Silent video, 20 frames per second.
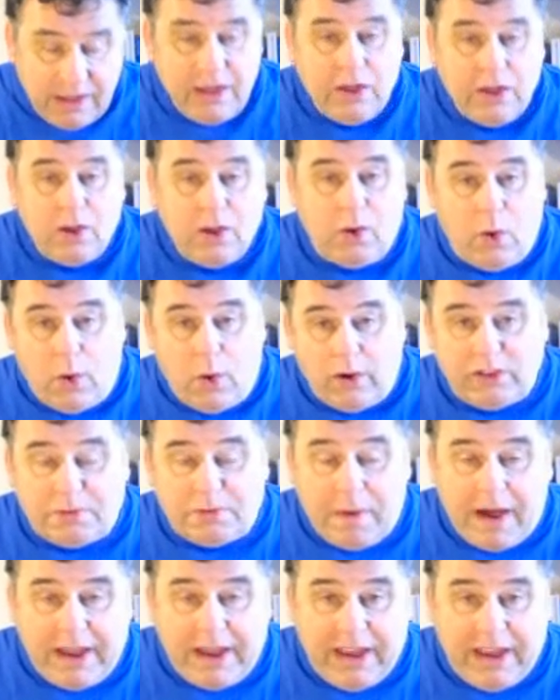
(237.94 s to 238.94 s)
caused
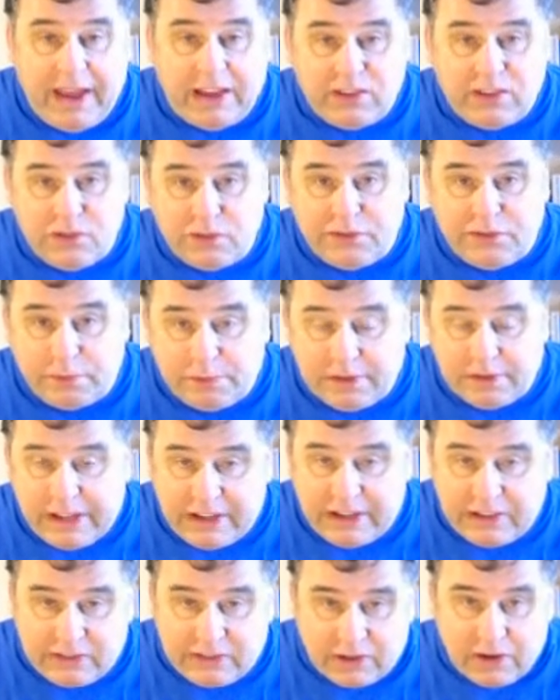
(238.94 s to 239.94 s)
by atrial
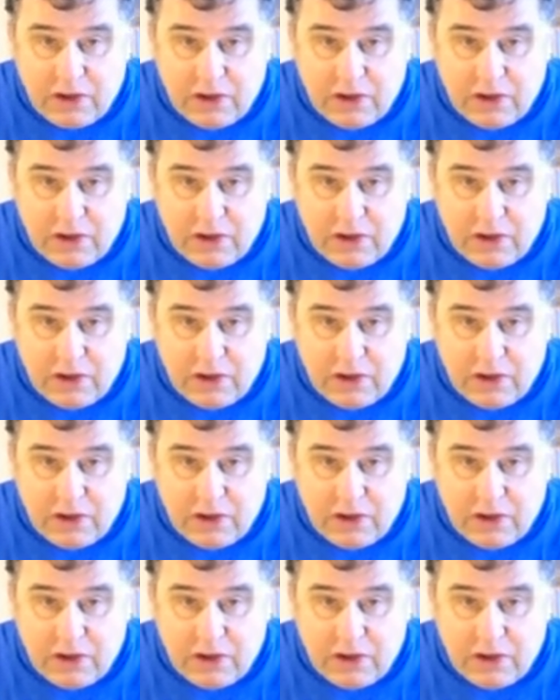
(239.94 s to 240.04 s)
fibrillation,